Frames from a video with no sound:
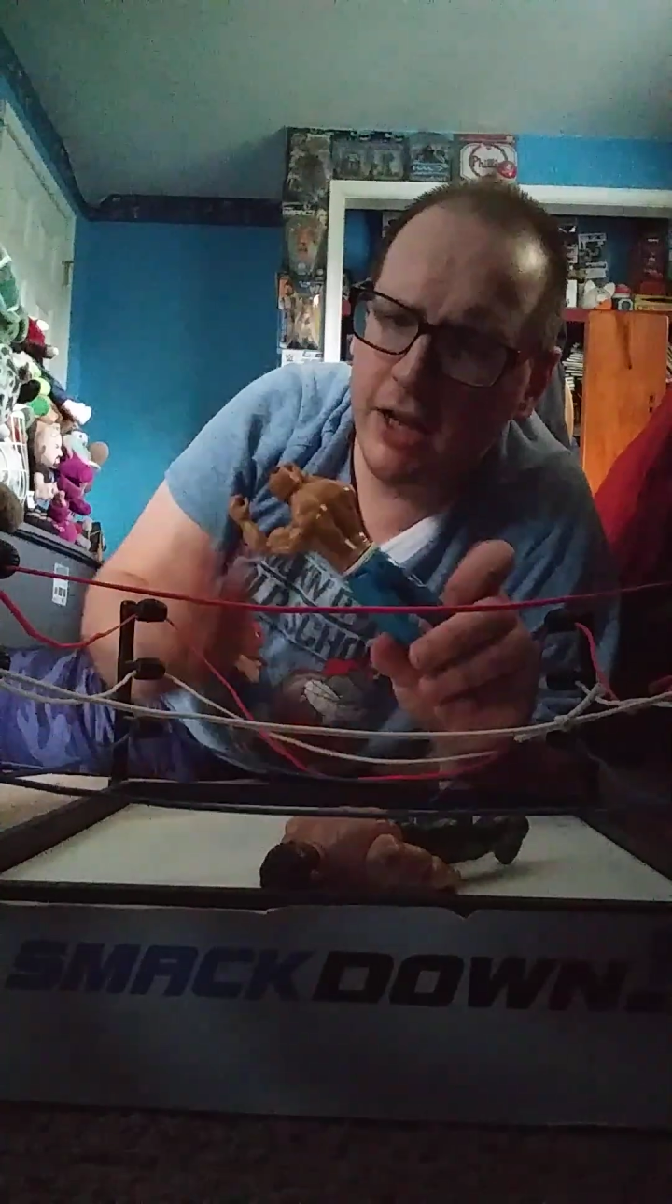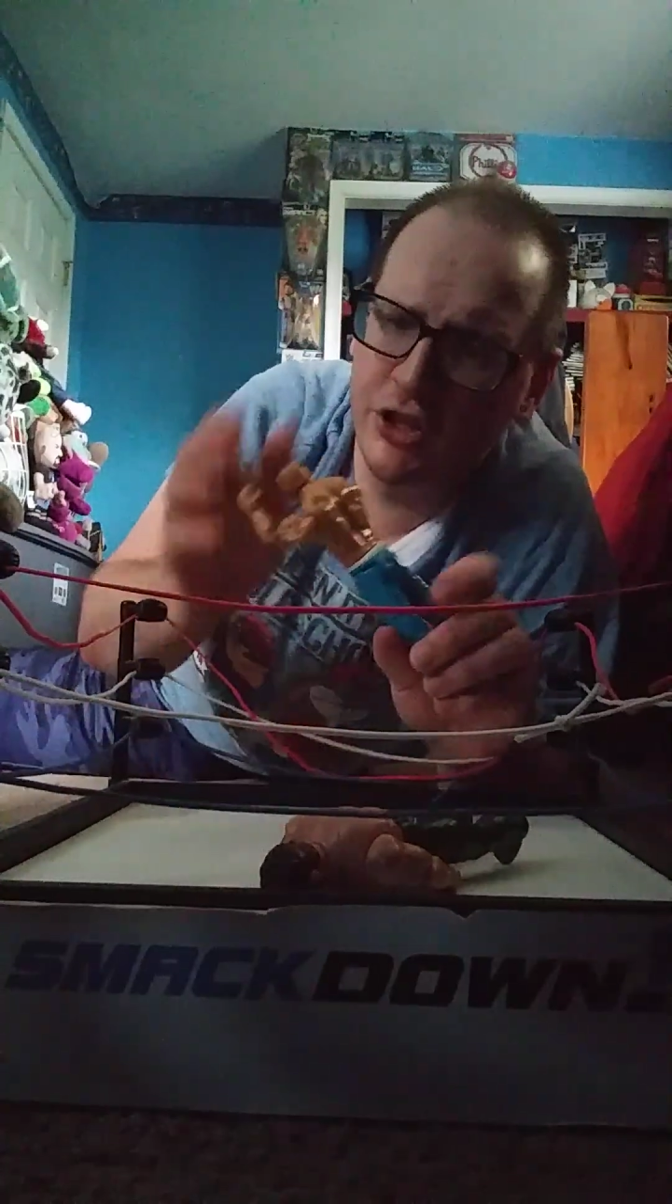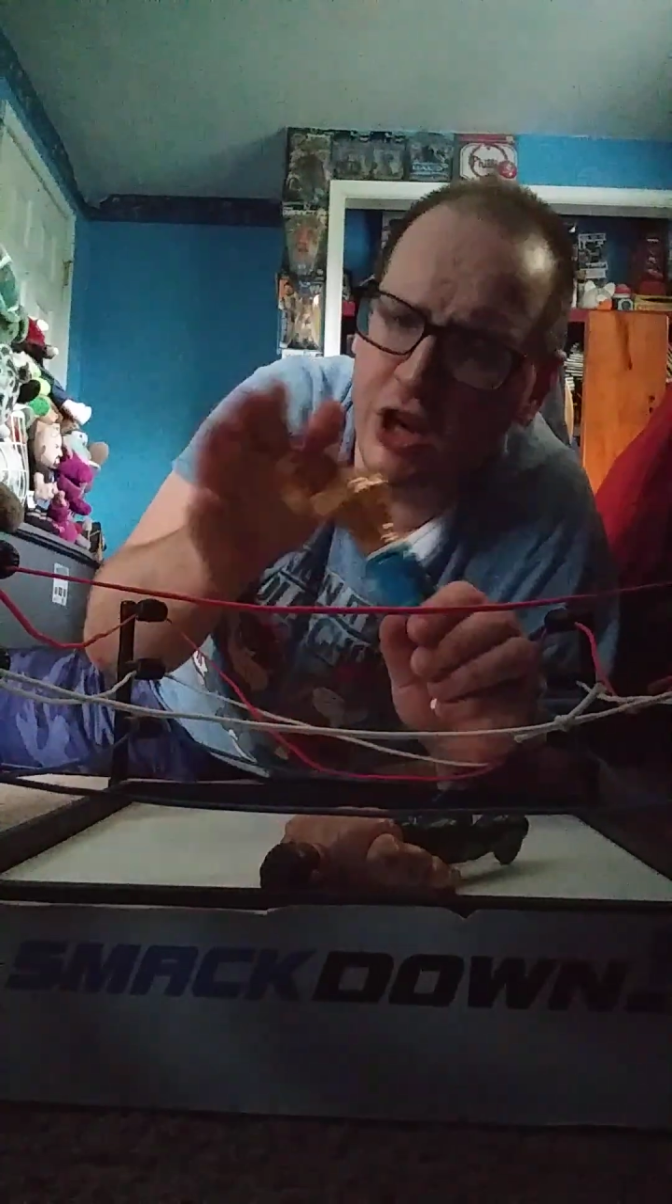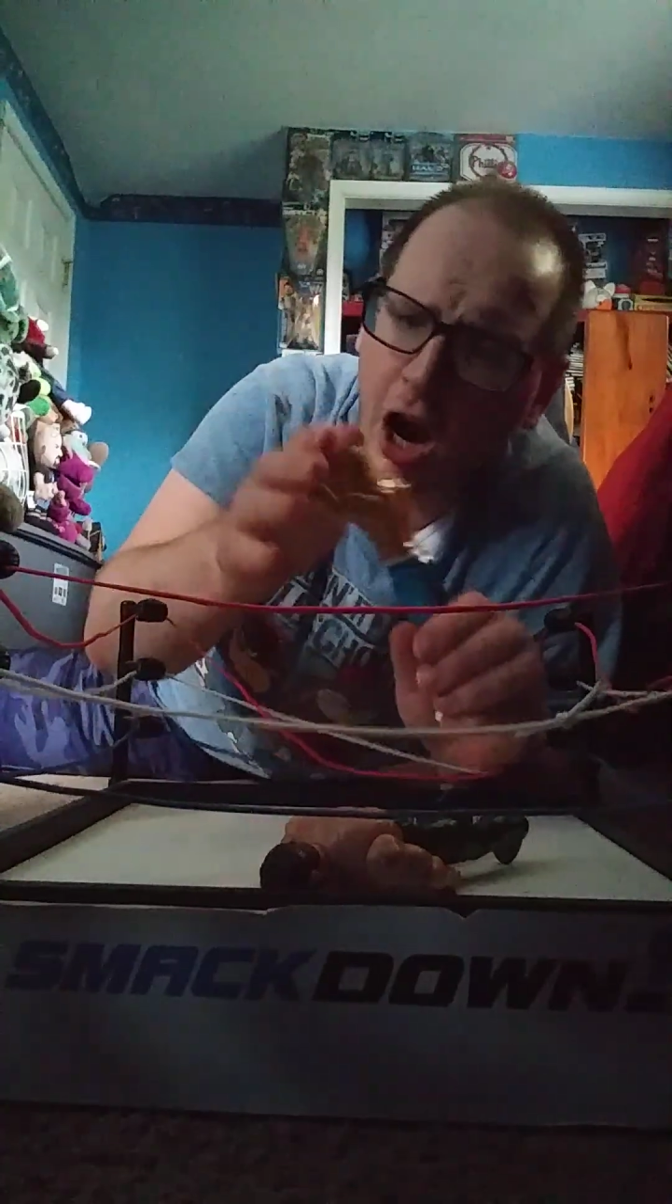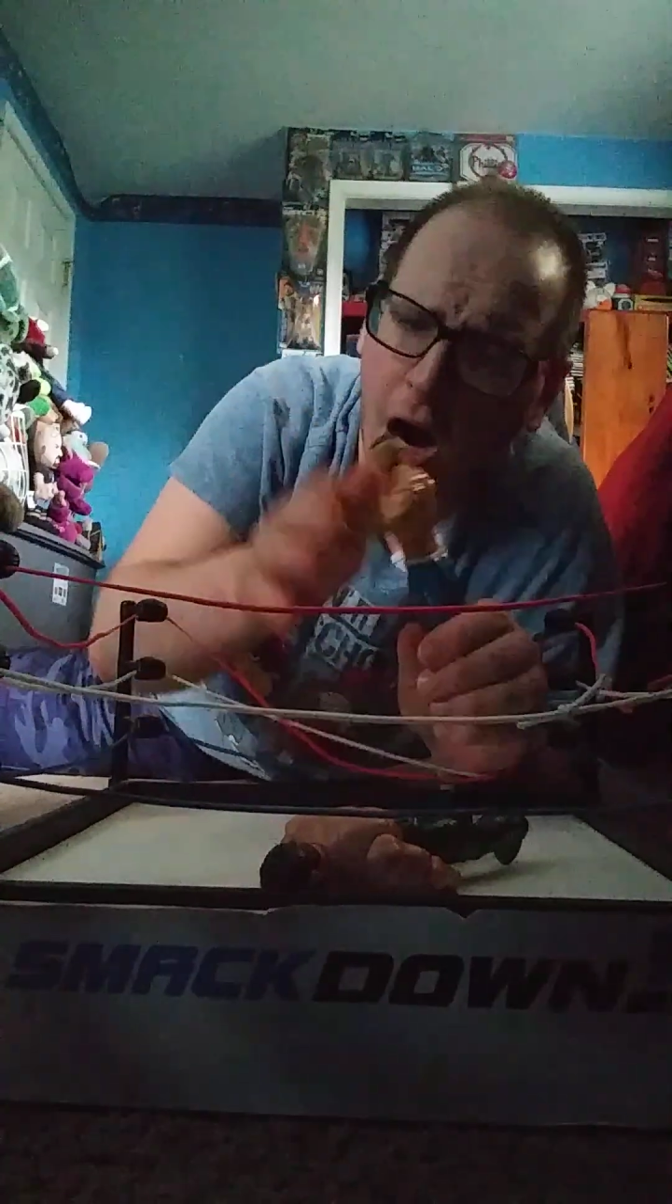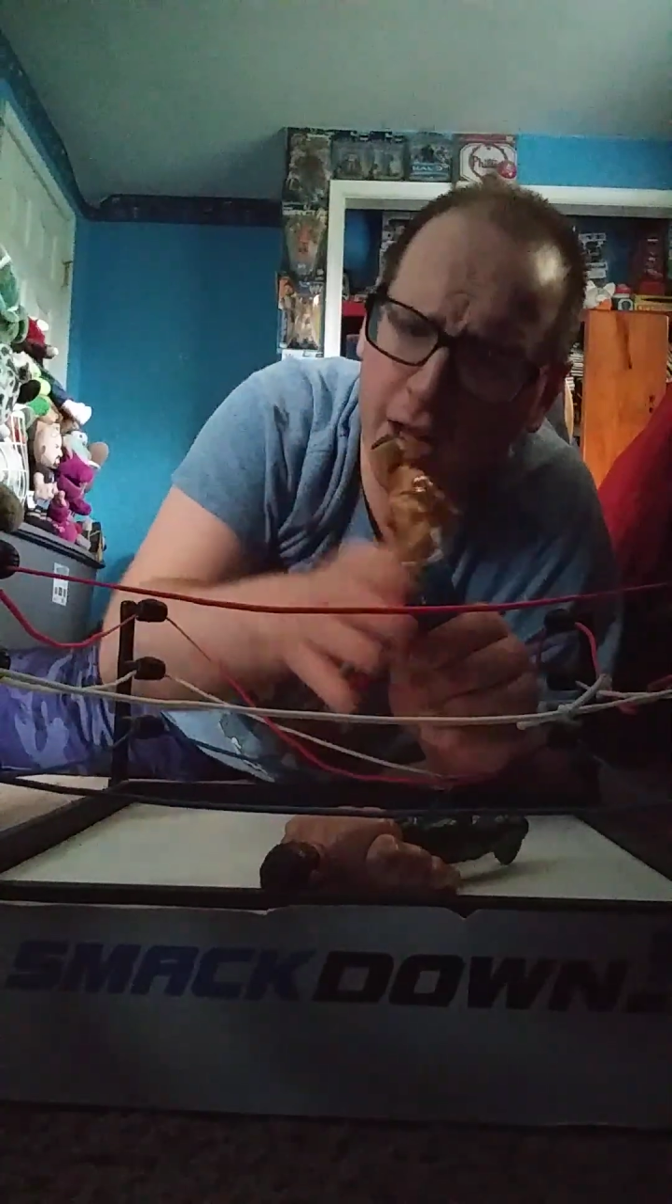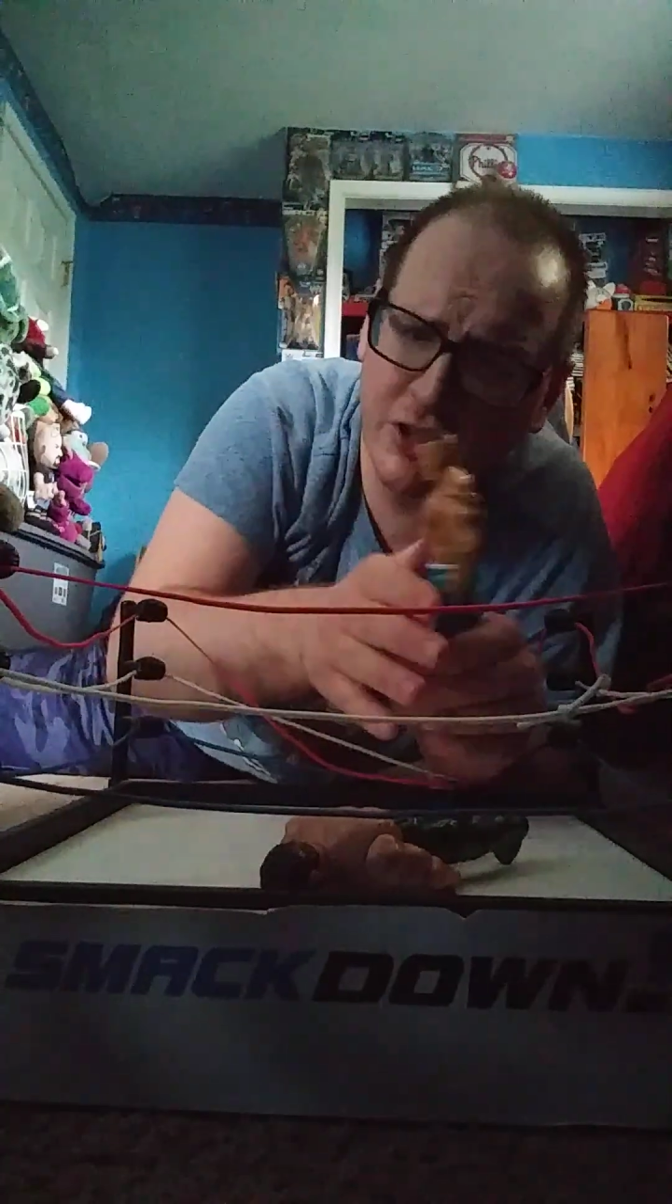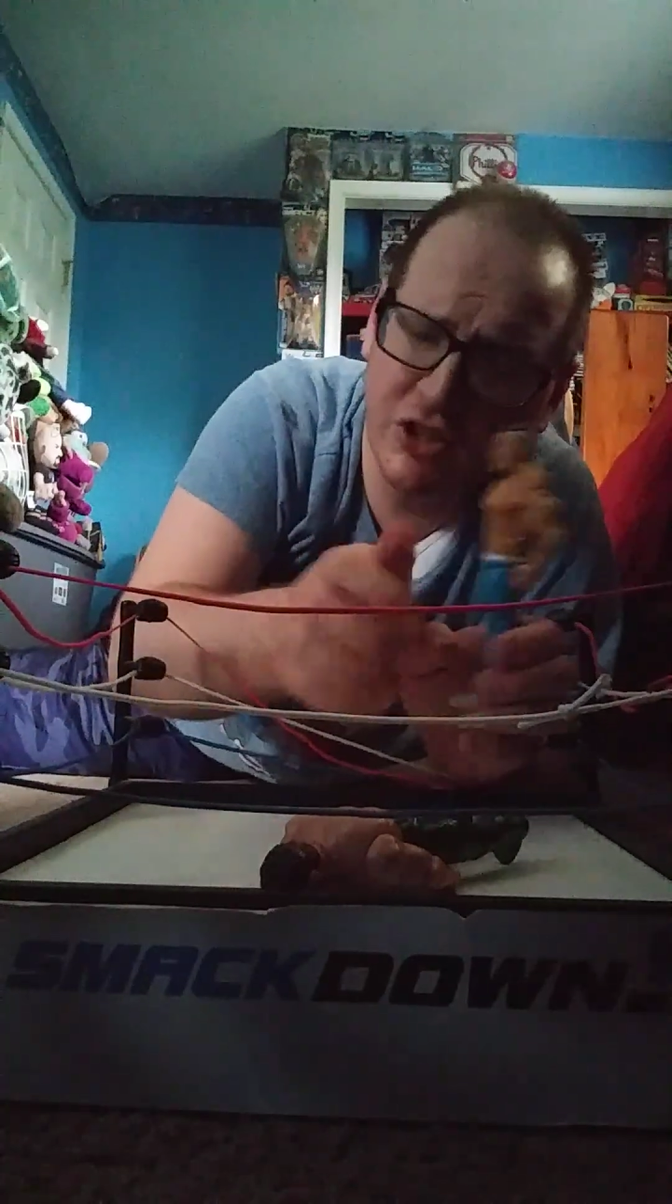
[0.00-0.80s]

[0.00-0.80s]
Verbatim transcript: and John